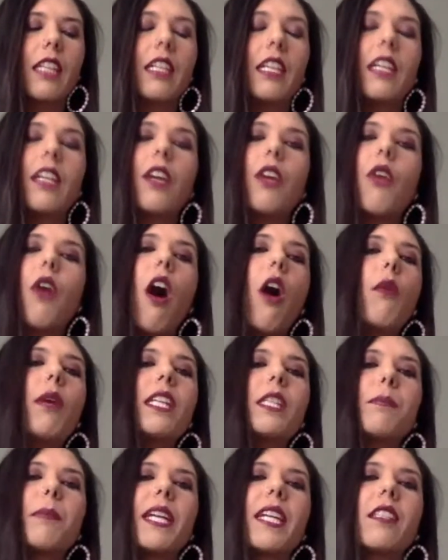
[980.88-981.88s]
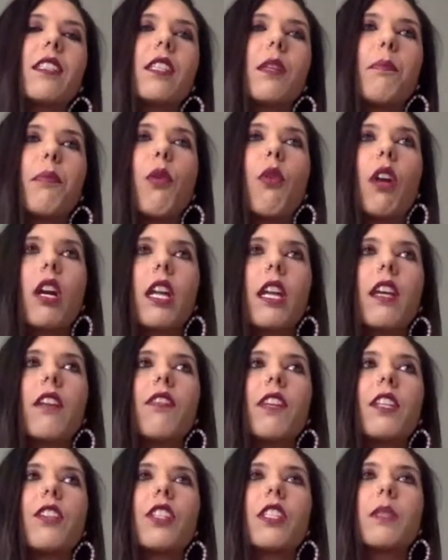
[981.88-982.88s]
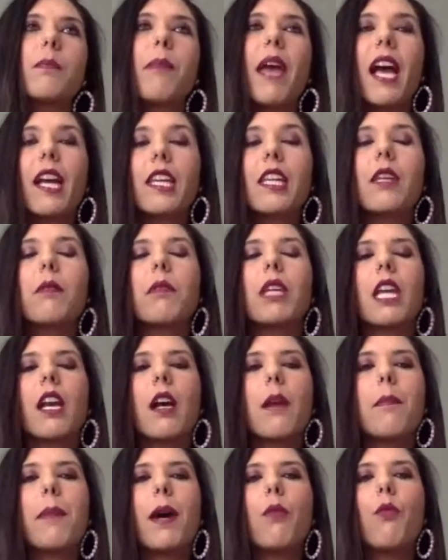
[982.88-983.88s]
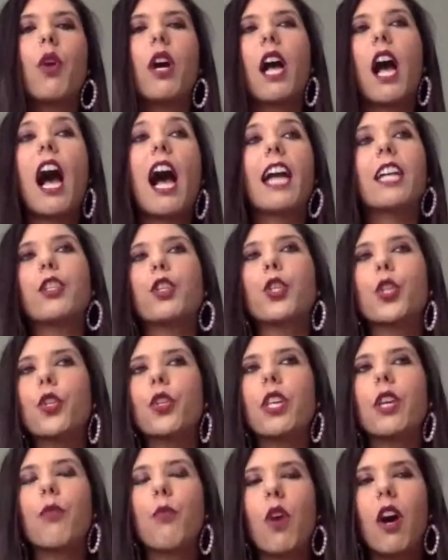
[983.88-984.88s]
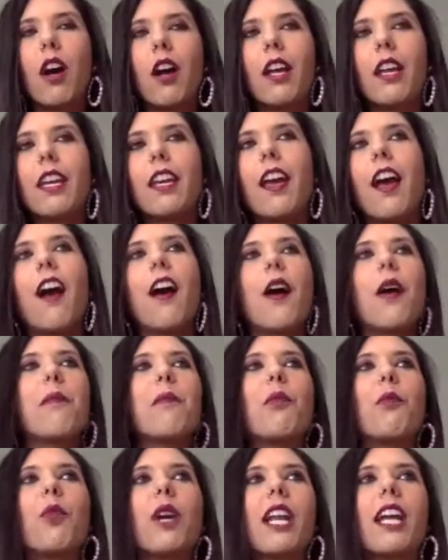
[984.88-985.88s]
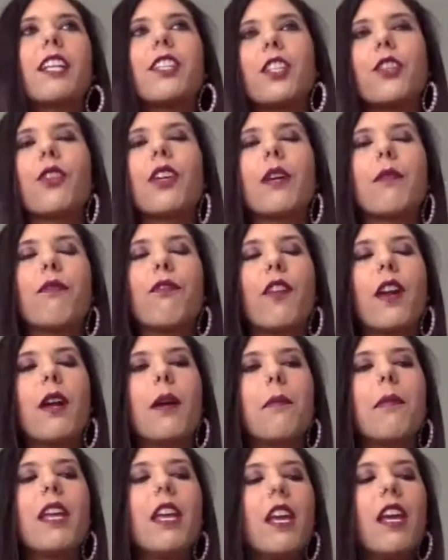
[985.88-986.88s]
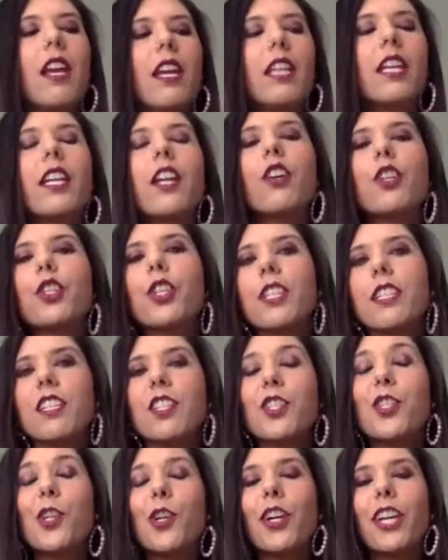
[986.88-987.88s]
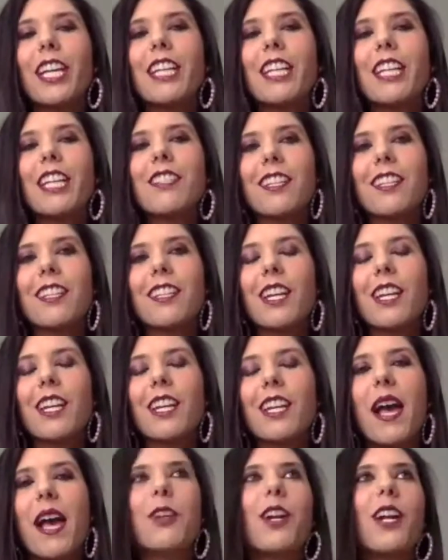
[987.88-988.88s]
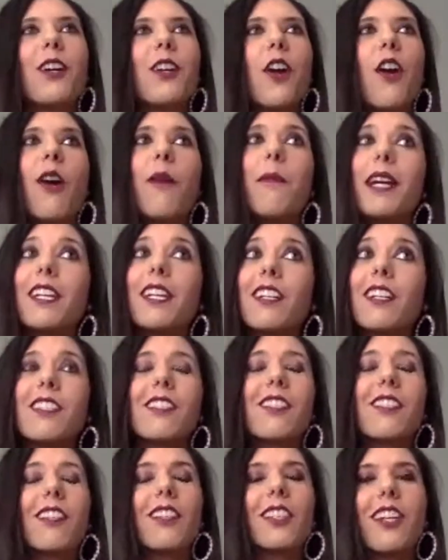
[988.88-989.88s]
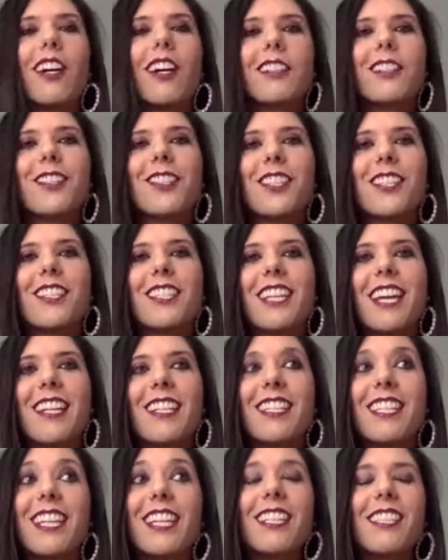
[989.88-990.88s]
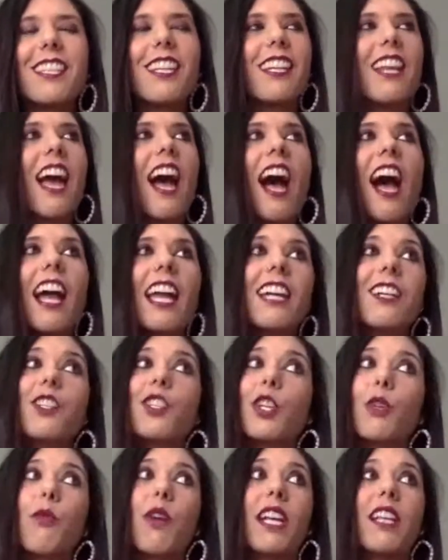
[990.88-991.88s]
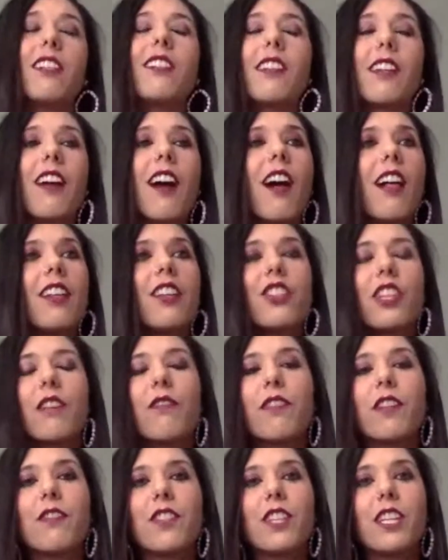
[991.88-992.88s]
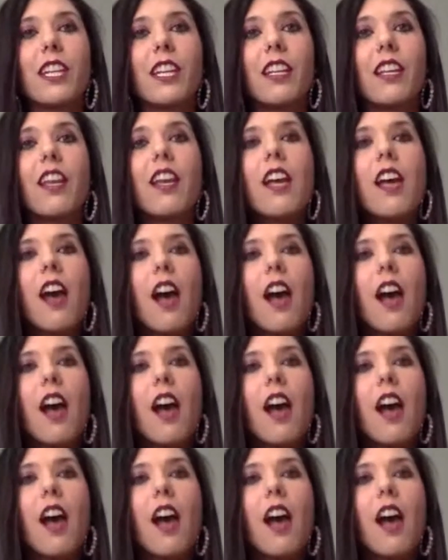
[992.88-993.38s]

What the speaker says: you know, always being supportive and just backing me up on what I truly want. When I do come from, you know, a traditional East Indian background, all my cousins are doctors and dentists. And I actually went into college at 15